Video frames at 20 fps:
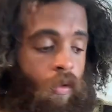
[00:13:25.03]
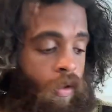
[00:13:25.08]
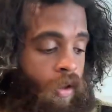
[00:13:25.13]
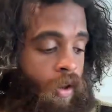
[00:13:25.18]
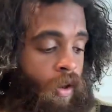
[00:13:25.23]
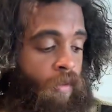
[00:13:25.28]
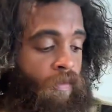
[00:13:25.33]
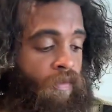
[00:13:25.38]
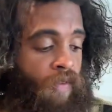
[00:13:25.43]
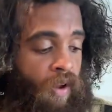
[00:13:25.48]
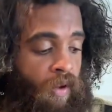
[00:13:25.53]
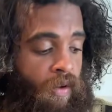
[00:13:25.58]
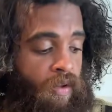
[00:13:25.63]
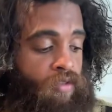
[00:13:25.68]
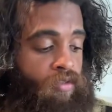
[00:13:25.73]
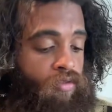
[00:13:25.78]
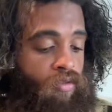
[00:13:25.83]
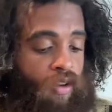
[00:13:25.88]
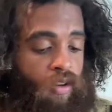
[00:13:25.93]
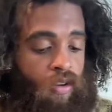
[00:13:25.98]
You know, very
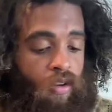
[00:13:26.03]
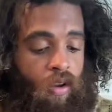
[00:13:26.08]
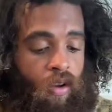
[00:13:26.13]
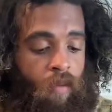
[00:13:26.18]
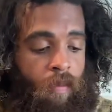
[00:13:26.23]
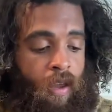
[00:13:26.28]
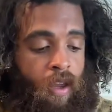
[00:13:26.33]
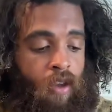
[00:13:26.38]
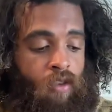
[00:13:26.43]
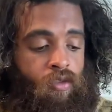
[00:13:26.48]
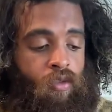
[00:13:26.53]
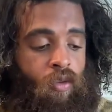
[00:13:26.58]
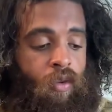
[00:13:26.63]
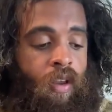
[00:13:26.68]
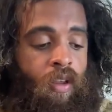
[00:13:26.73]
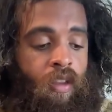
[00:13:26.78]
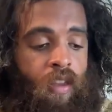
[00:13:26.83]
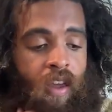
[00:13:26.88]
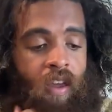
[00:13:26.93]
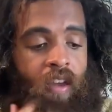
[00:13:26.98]
strict on making sure
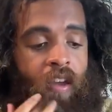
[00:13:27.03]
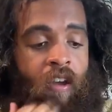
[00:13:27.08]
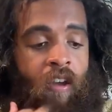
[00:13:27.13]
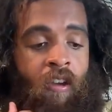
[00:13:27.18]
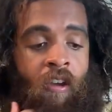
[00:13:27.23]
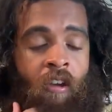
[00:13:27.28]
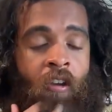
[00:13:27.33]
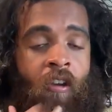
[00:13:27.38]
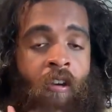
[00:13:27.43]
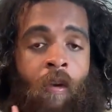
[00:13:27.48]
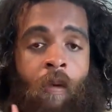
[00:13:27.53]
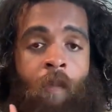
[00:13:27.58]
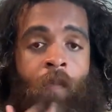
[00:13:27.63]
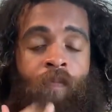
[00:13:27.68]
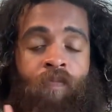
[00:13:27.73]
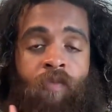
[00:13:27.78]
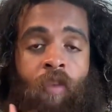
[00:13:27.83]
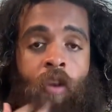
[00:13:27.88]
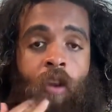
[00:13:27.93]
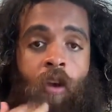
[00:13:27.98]
that they
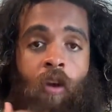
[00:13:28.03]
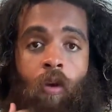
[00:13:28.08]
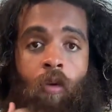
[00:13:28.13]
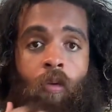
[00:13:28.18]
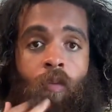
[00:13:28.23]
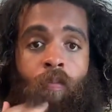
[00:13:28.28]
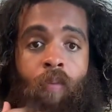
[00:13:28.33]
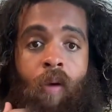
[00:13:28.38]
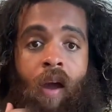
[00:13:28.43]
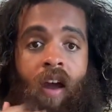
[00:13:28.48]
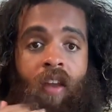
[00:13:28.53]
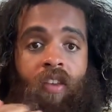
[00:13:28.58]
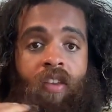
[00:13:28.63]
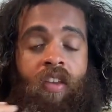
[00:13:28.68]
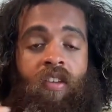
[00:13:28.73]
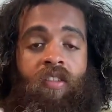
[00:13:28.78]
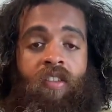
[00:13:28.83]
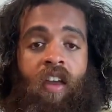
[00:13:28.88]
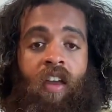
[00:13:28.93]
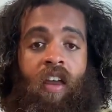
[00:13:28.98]
you know,
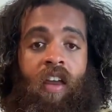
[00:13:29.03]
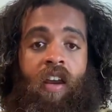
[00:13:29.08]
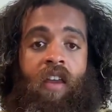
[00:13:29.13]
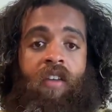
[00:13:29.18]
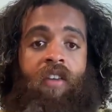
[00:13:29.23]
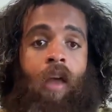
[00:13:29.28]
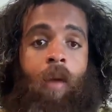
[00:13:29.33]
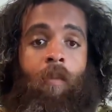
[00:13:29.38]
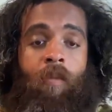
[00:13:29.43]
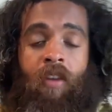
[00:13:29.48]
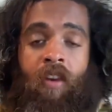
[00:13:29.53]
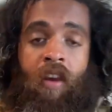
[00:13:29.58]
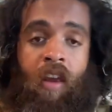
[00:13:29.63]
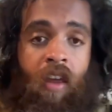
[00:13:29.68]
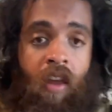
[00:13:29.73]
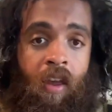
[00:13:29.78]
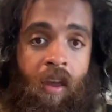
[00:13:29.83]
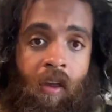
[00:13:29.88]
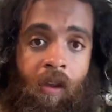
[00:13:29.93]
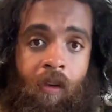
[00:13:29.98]
practice at any time of the
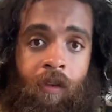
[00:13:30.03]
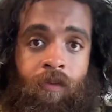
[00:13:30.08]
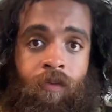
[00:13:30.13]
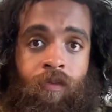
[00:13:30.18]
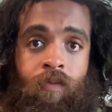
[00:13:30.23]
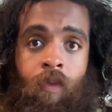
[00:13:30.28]
day.